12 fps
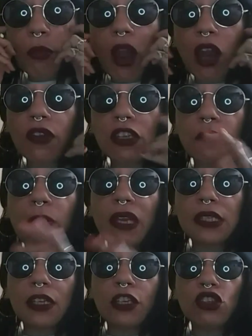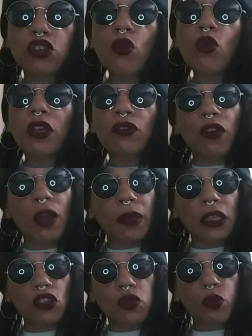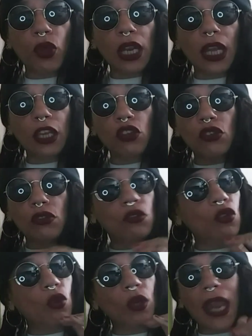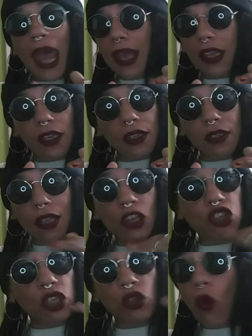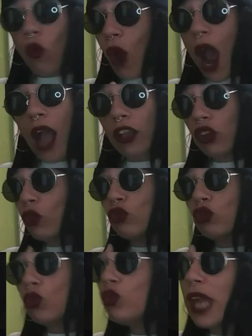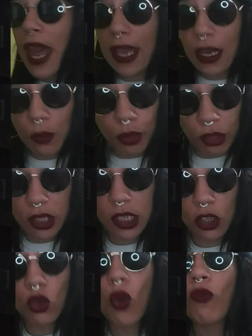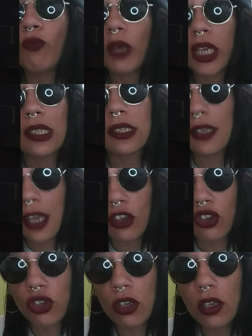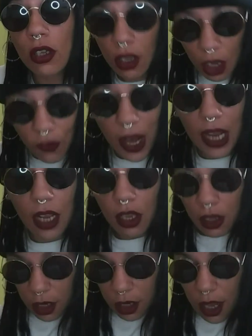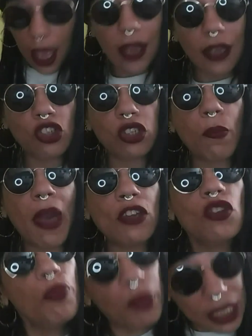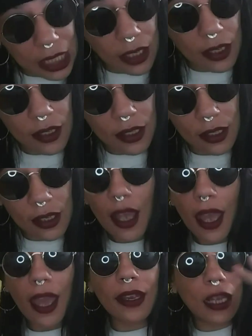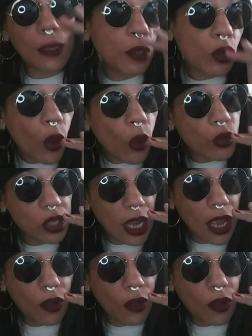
Mari is basically schooling Reb at this point, like, lagging. That shit don't rock. You don't do that in prison. You don't fucking snitch, all right? And just mind your business and keep your nose down.